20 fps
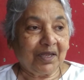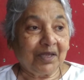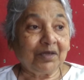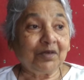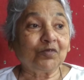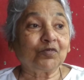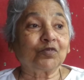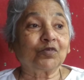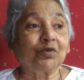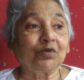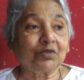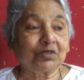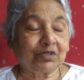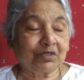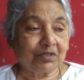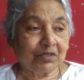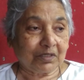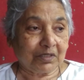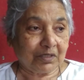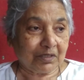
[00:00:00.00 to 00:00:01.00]
And of
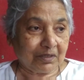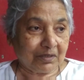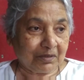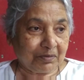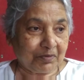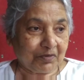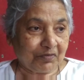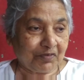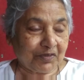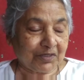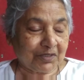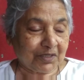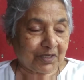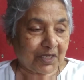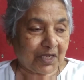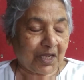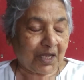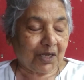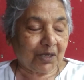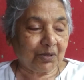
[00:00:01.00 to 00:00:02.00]
course, Professor
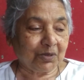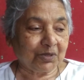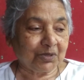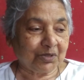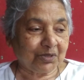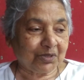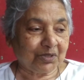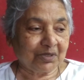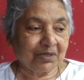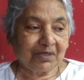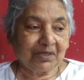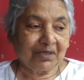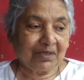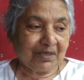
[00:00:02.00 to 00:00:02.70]
Carlos.